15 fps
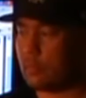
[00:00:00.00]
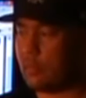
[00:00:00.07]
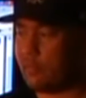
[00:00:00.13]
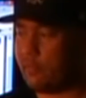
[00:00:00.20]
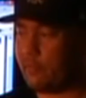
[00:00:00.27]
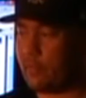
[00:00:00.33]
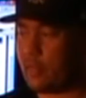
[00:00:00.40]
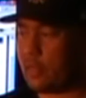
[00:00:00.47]

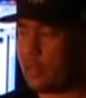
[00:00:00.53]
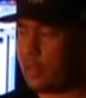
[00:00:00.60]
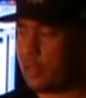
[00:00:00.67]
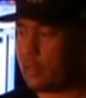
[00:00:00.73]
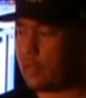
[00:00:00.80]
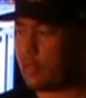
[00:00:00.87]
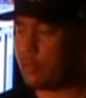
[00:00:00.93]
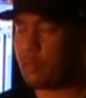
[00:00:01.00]

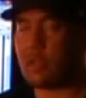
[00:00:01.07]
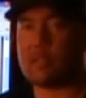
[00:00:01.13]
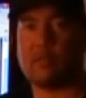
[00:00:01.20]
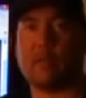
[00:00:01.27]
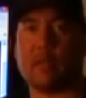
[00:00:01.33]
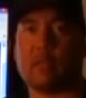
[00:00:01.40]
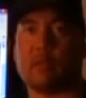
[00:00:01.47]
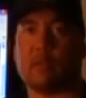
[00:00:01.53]
the thrust
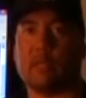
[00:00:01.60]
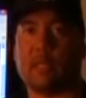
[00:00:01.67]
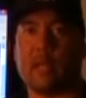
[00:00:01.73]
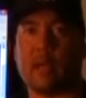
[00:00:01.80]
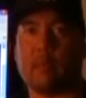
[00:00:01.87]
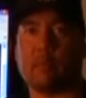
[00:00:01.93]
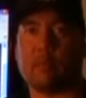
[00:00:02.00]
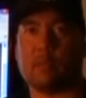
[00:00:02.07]
vectoring
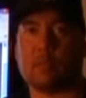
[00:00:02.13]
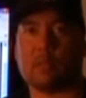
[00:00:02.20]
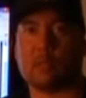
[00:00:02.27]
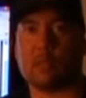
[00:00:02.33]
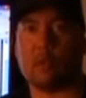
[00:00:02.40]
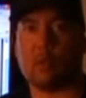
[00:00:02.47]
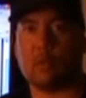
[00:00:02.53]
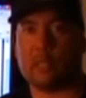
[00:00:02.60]
kept
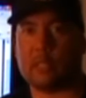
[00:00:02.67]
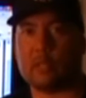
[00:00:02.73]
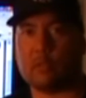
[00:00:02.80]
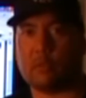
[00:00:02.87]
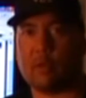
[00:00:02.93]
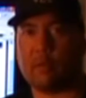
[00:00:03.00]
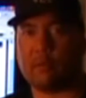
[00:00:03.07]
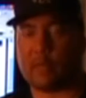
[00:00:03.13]
slowly
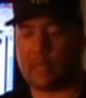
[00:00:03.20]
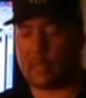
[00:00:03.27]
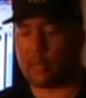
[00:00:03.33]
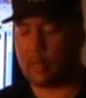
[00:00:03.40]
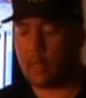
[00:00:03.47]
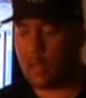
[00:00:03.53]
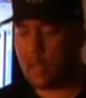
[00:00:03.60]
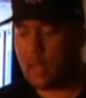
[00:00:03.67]
drifting.
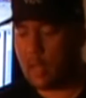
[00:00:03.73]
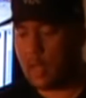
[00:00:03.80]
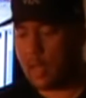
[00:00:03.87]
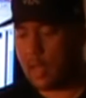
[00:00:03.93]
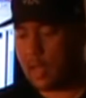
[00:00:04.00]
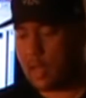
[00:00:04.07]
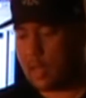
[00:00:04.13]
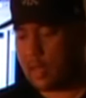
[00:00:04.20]

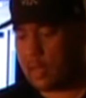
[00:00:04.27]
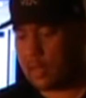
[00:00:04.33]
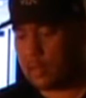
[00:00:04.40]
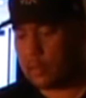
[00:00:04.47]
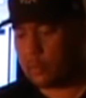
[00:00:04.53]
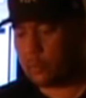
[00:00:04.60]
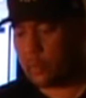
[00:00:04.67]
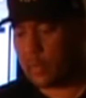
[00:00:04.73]

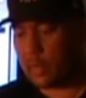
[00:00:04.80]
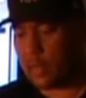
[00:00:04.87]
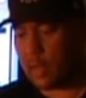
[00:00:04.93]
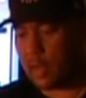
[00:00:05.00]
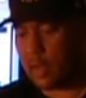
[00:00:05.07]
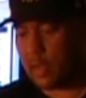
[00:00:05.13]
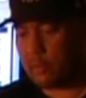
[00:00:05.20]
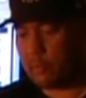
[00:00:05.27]
And when
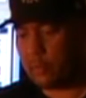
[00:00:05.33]
I